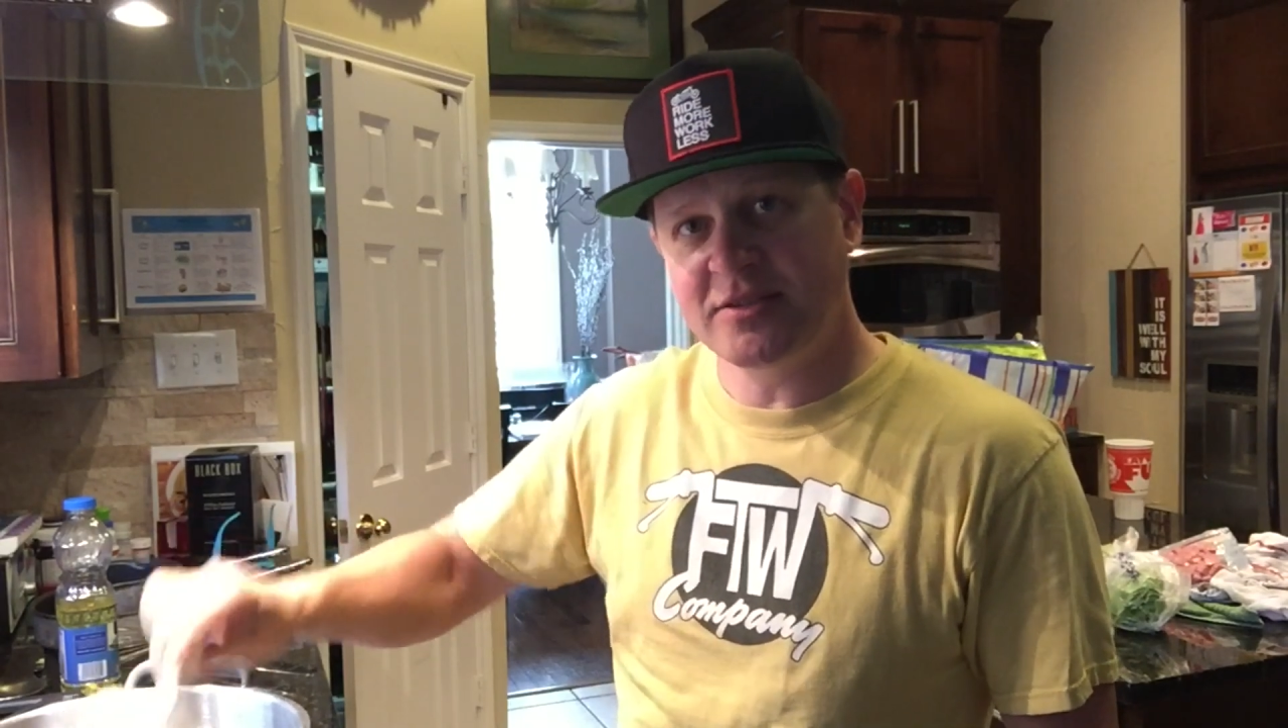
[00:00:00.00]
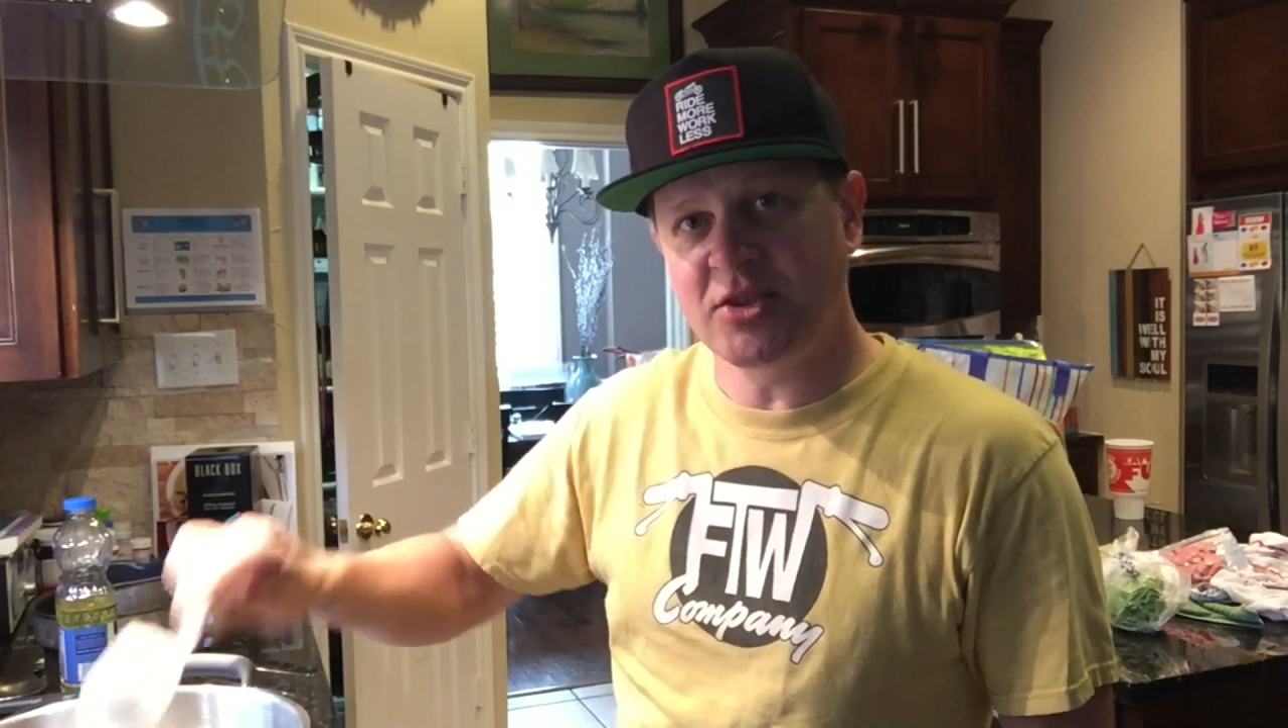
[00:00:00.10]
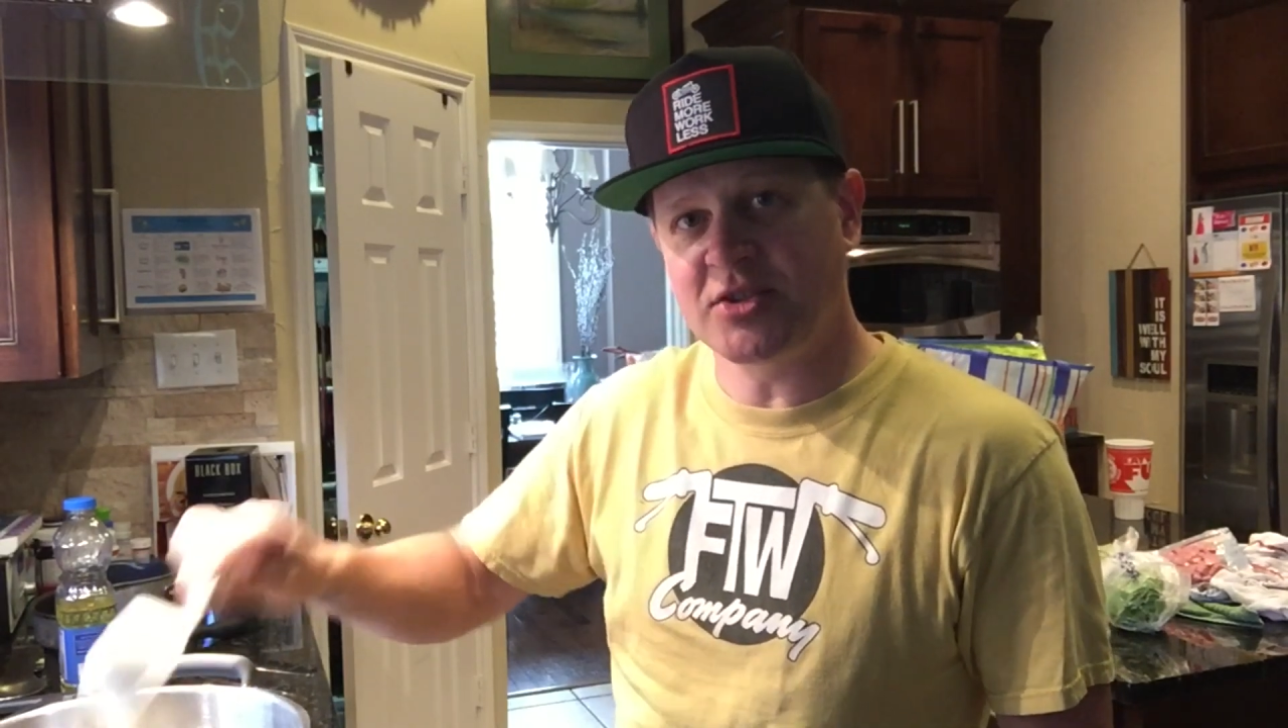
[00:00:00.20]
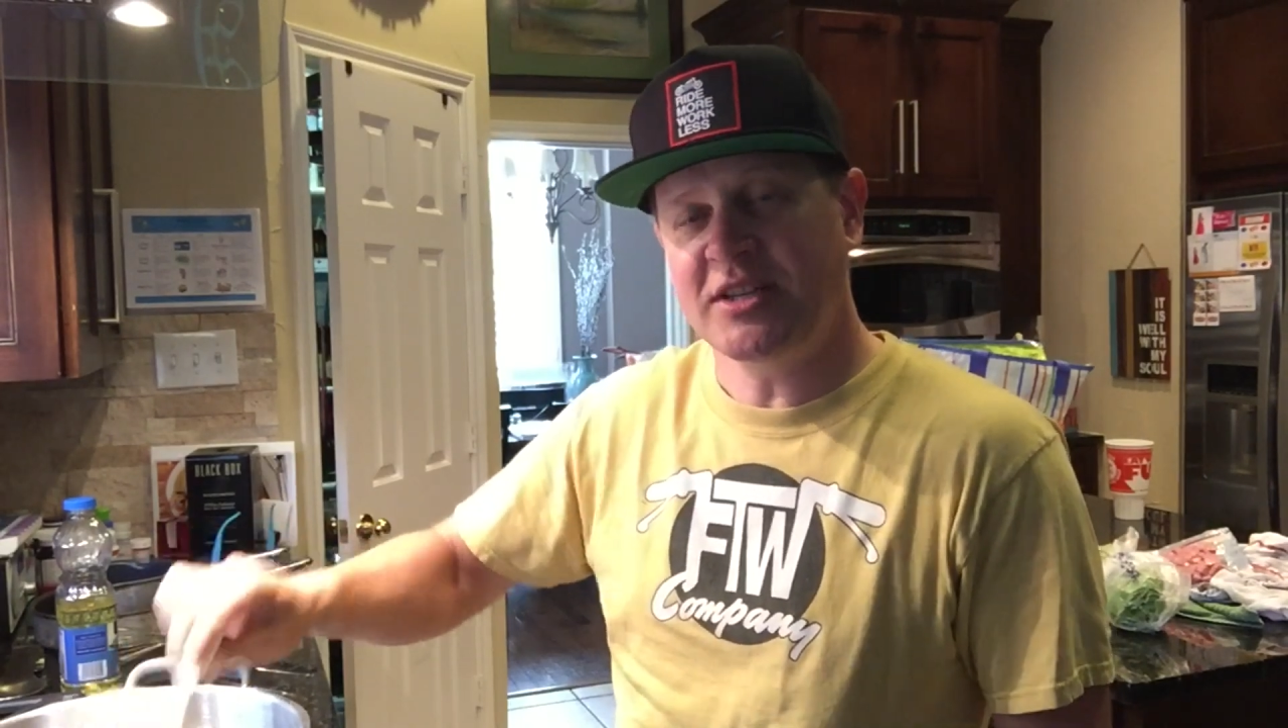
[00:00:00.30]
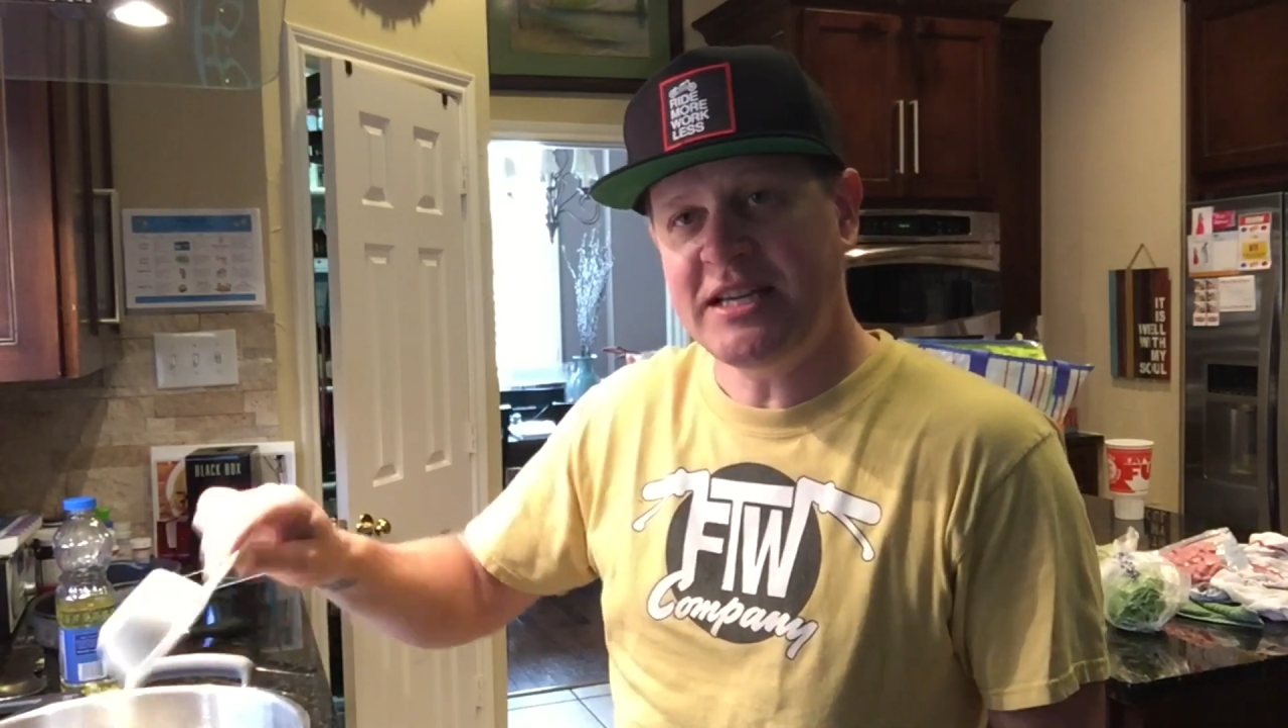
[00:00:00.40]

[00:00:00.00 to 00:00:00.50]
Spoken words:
just